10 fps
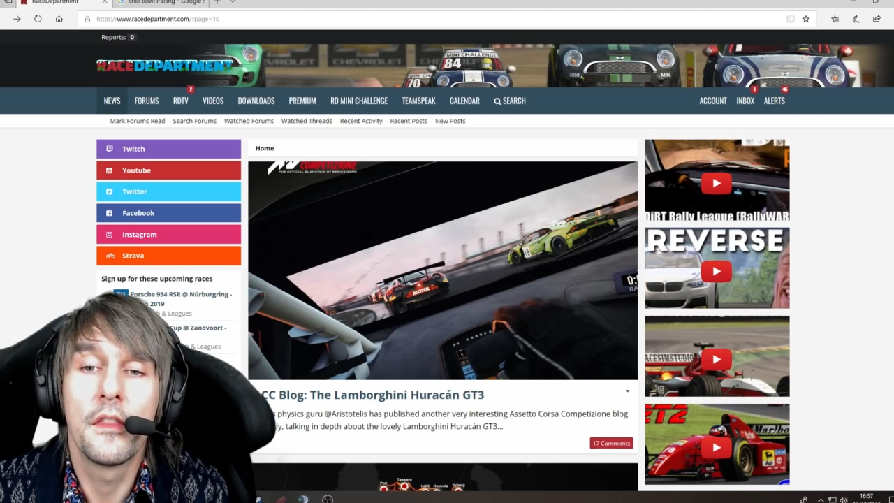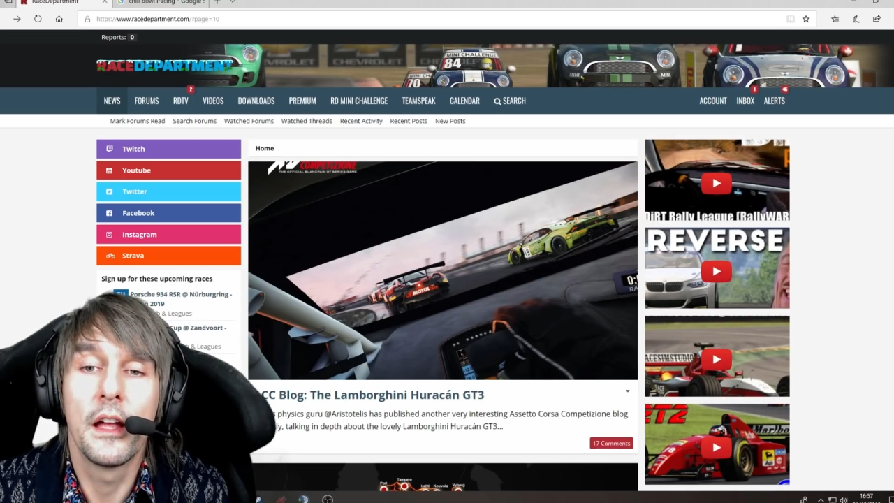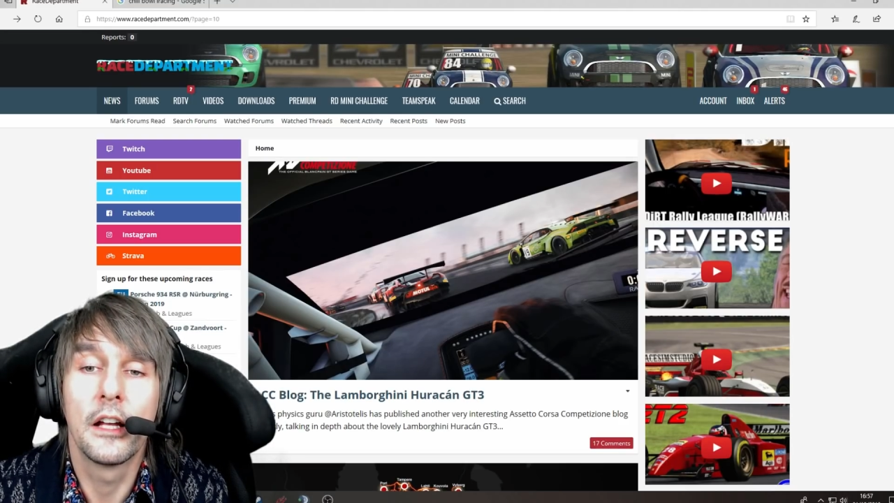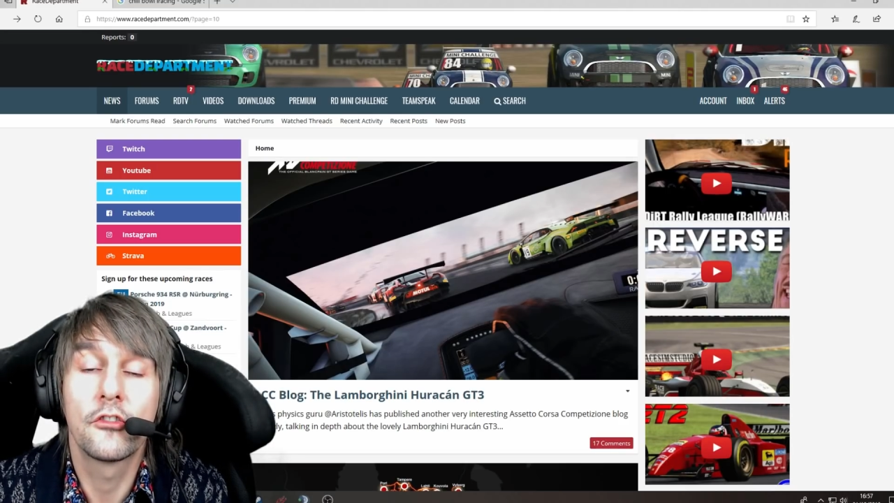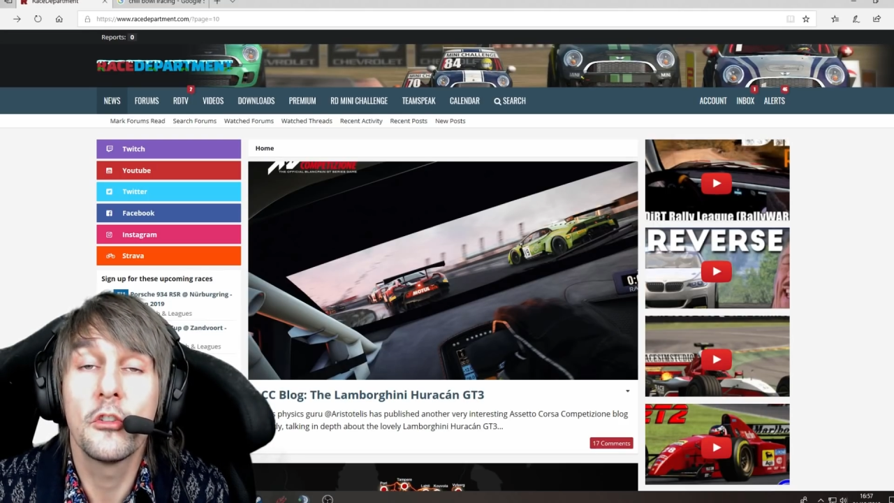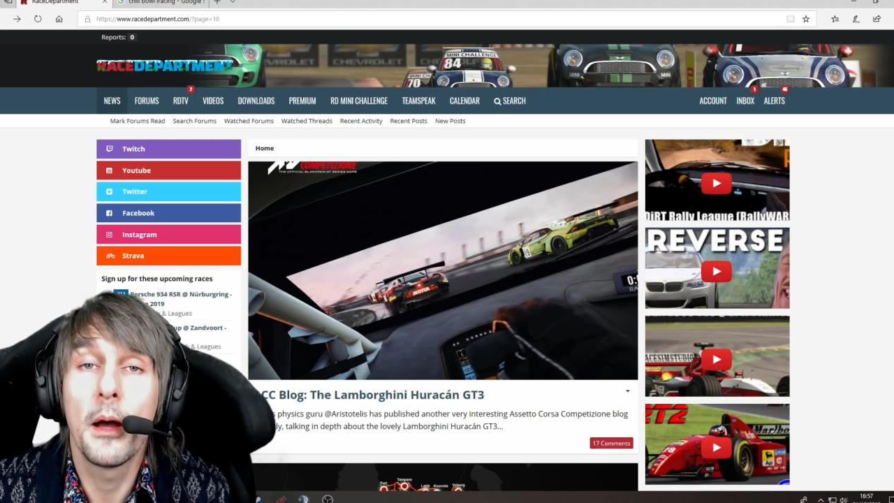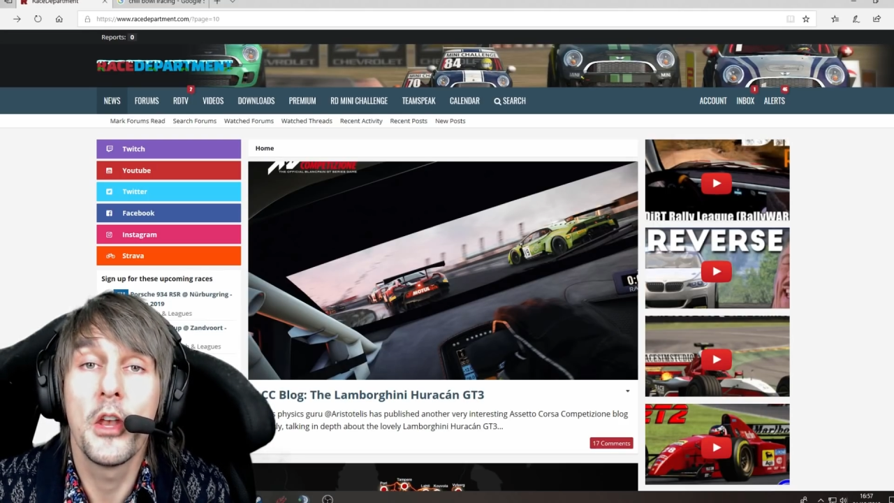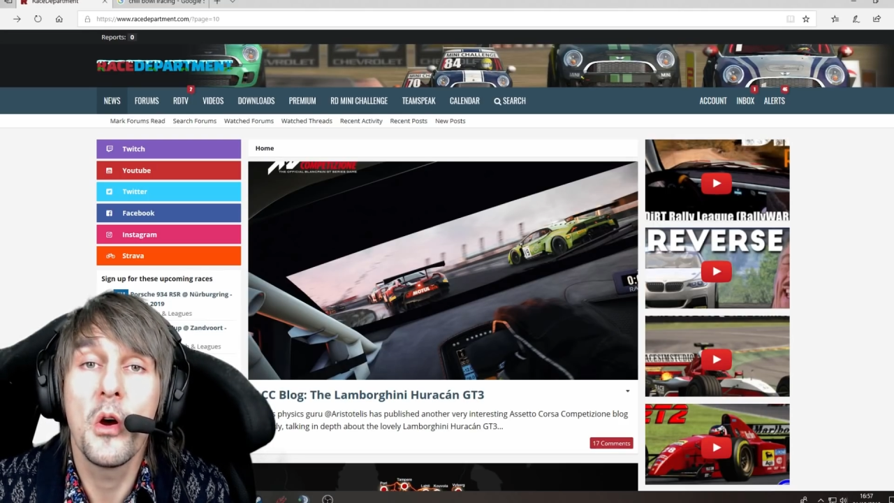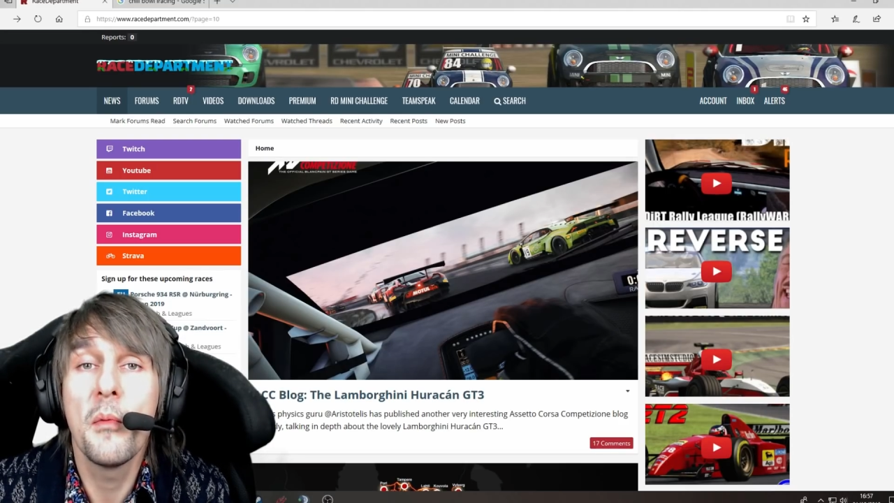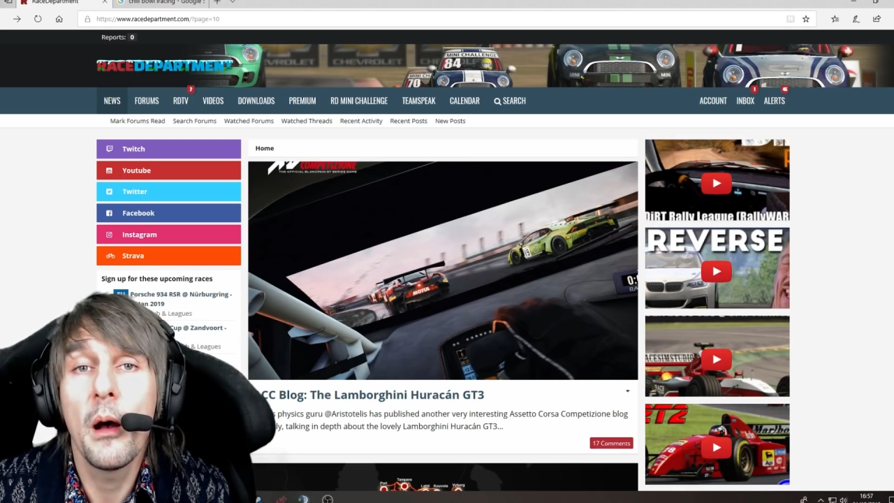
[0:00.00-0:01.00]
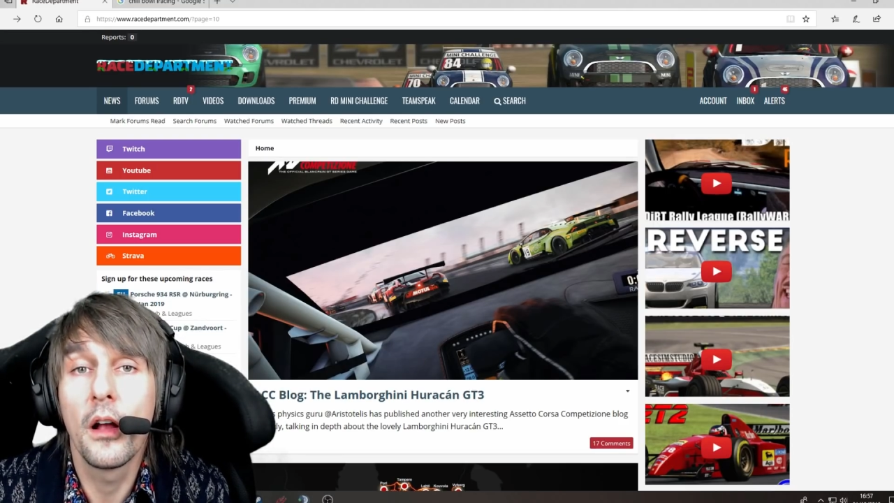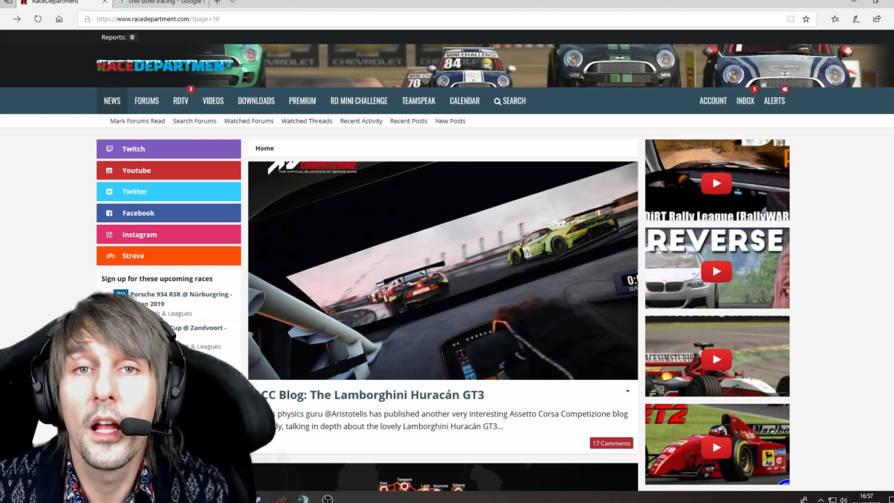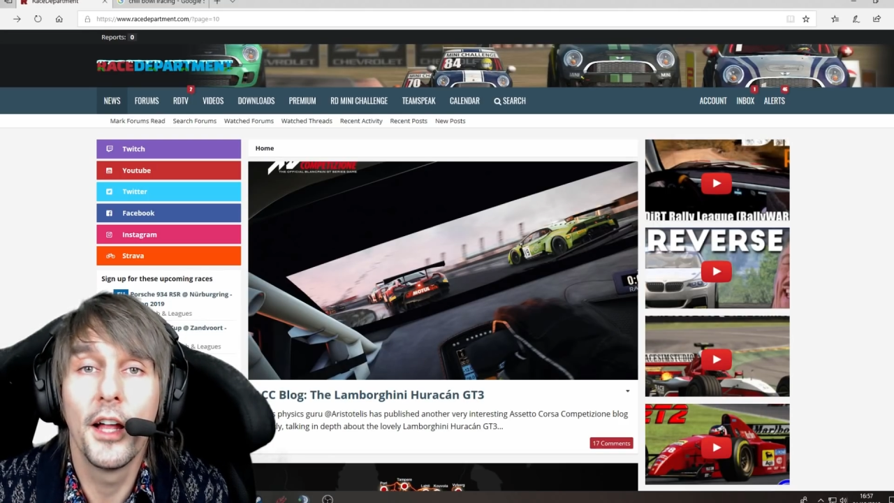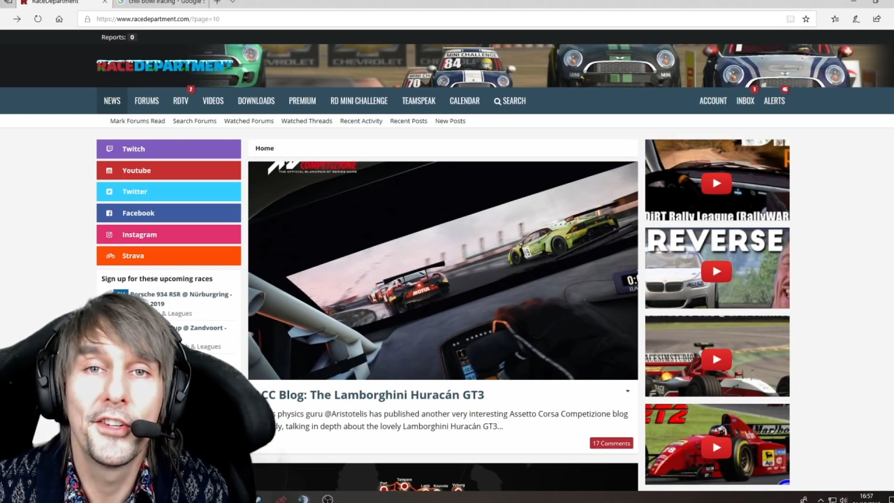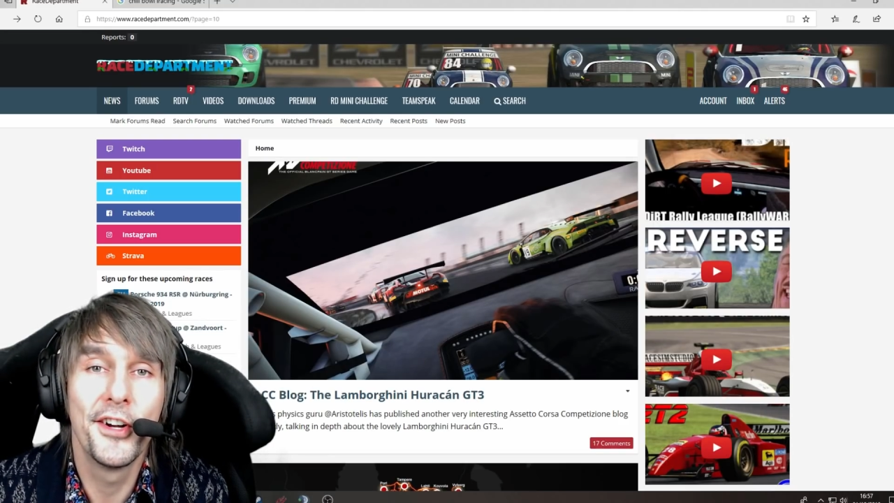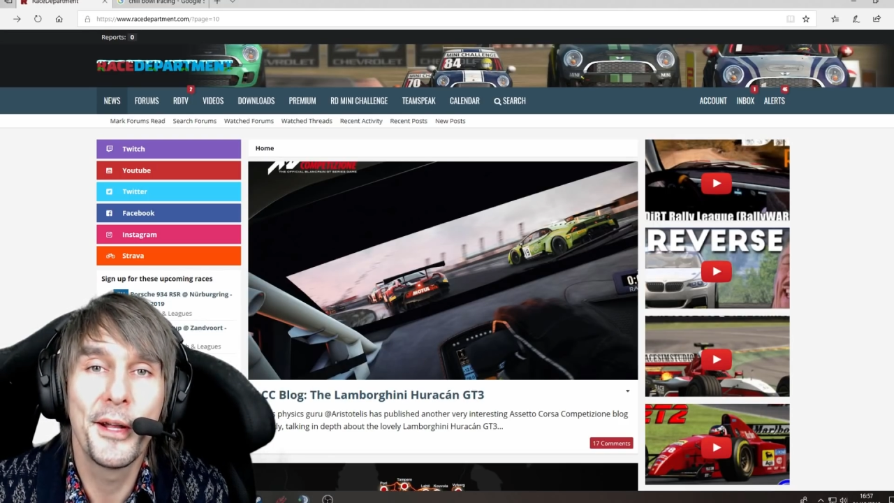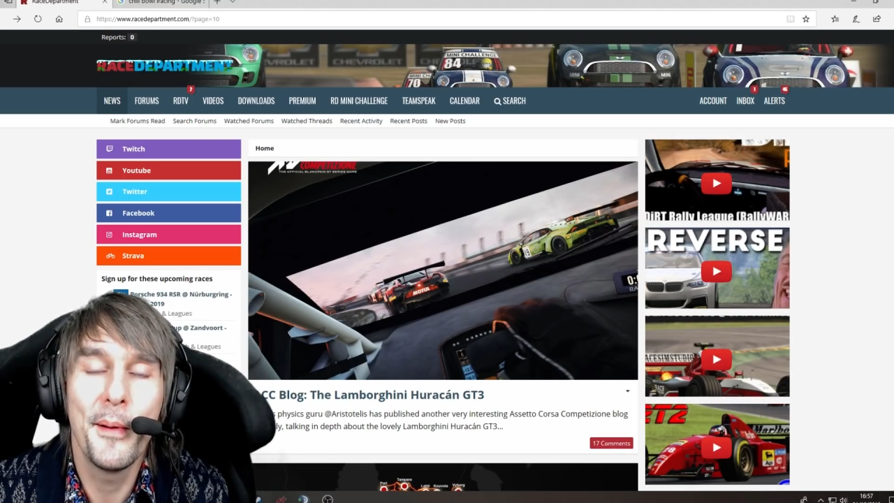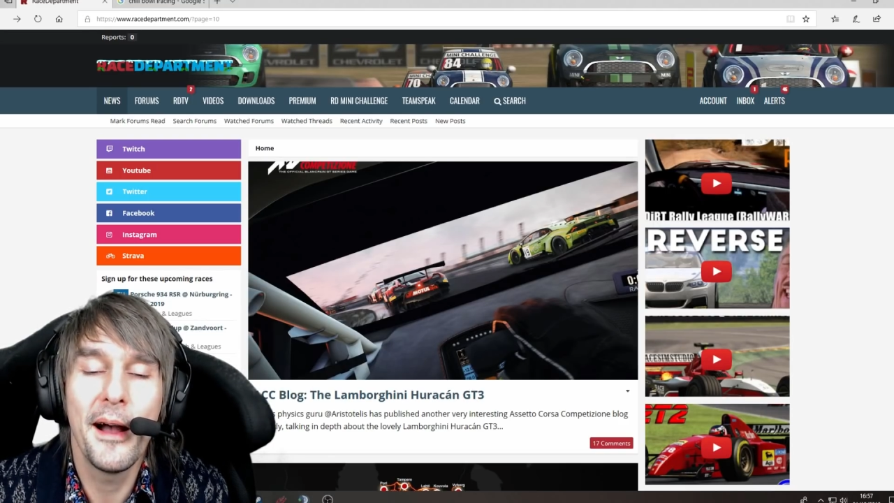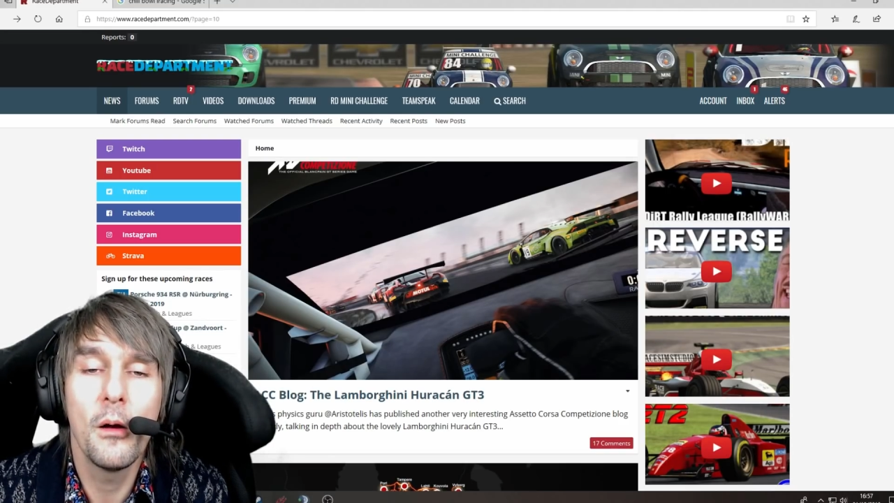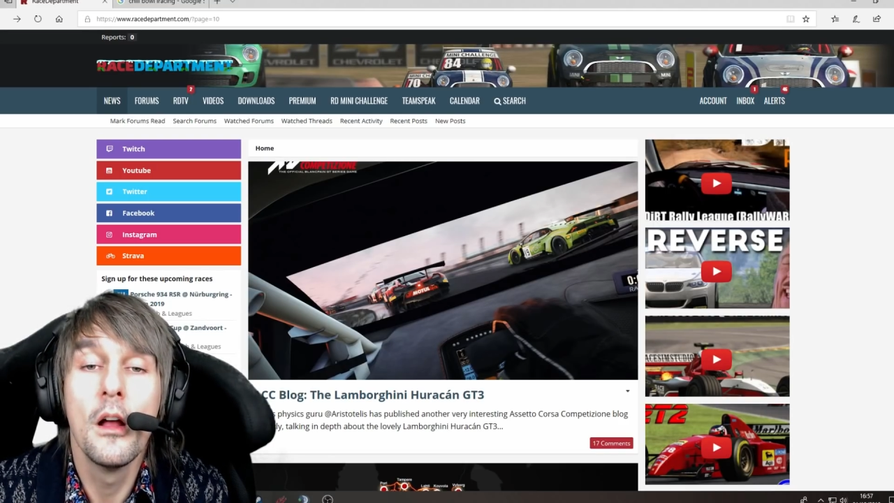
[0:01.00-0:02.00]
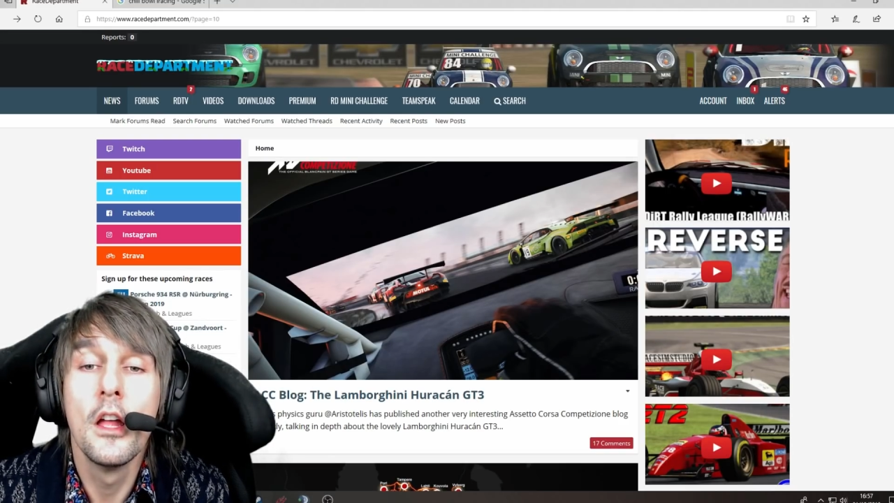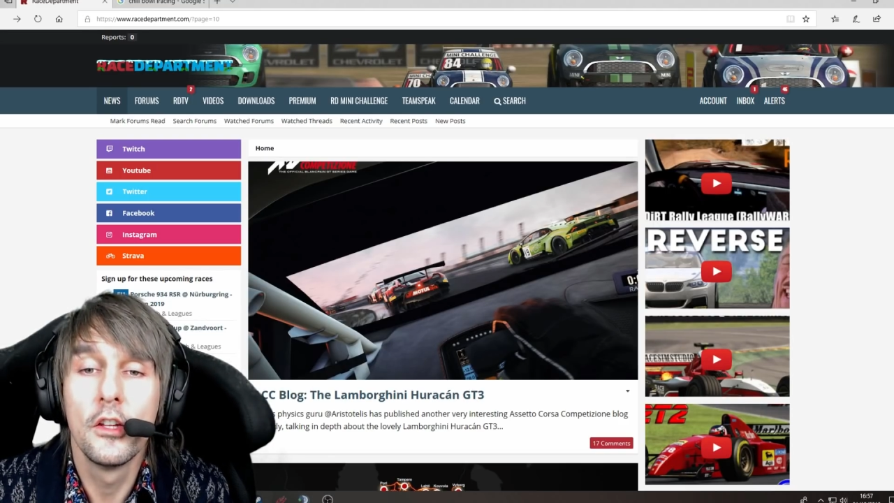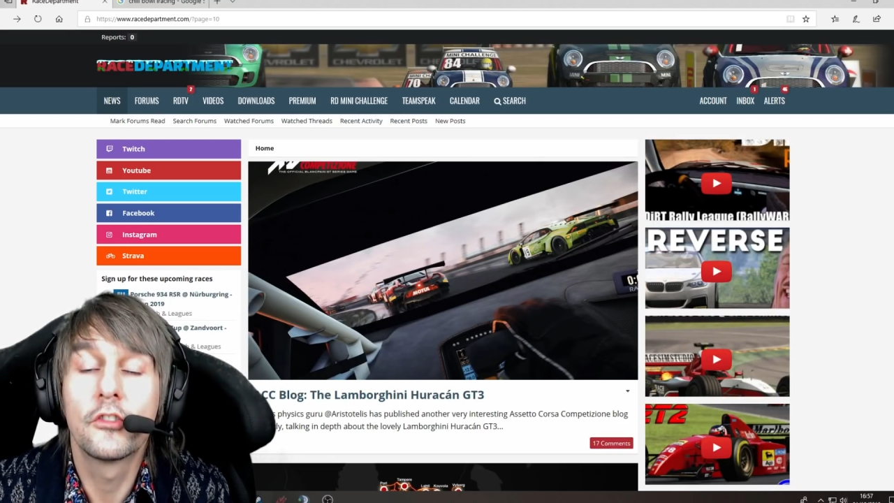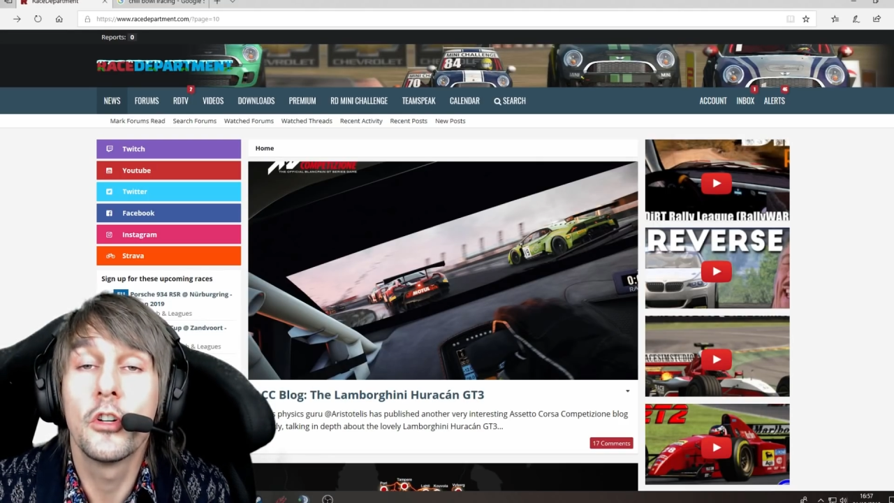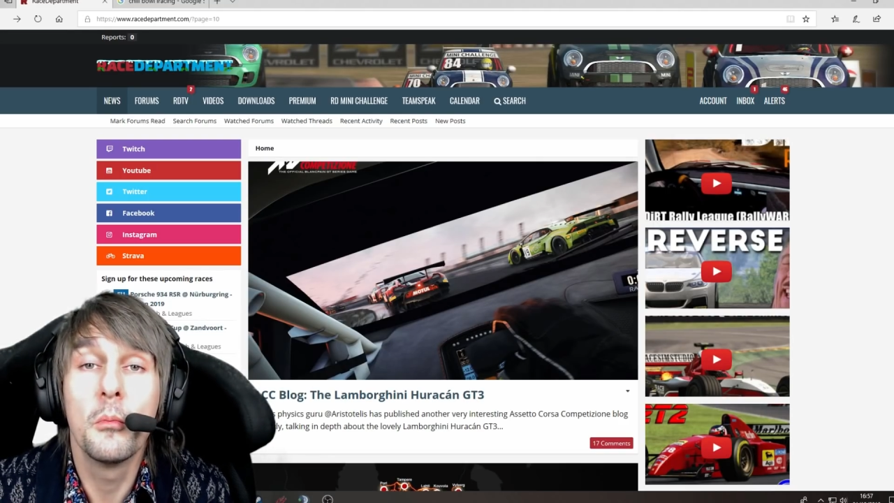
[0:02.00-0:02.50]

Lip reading: that some I know about and can't talk about, some